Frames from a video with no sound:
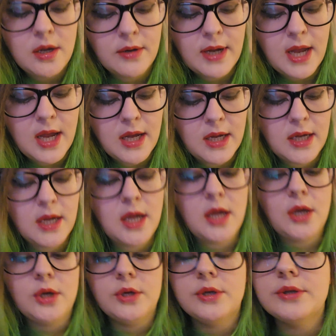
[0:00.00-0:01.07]
Okay,
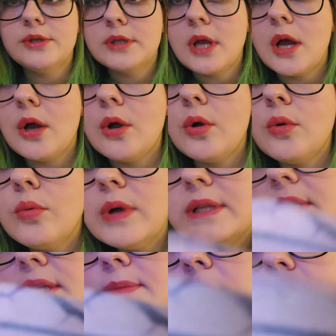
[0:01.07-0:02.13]
so
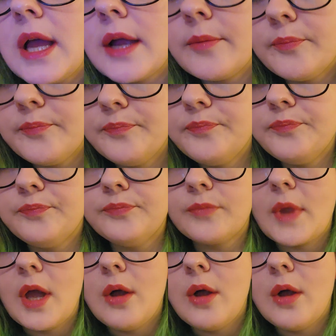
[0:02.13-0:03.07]
what's it smell like? Mm-hmm.